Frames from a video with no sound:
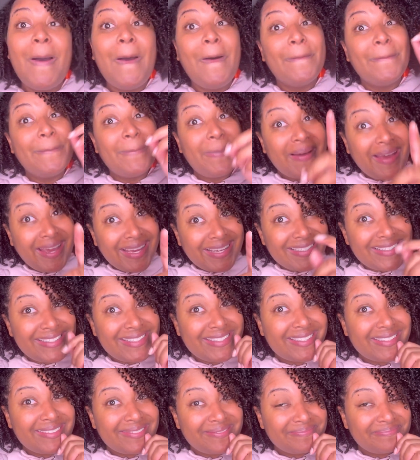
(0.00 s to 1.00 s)
But
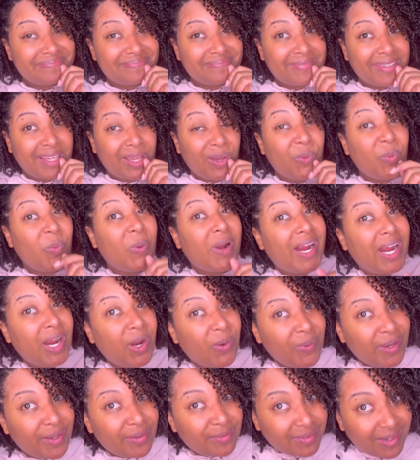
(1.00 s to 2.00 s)
where I
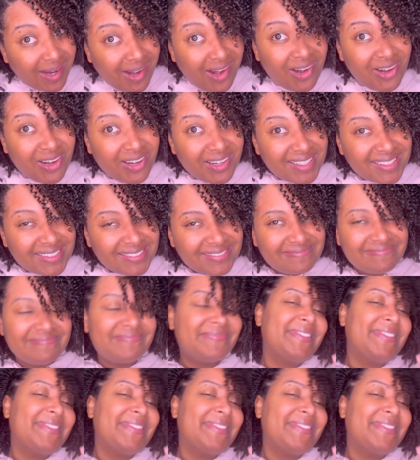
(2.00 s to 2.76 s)
went wrong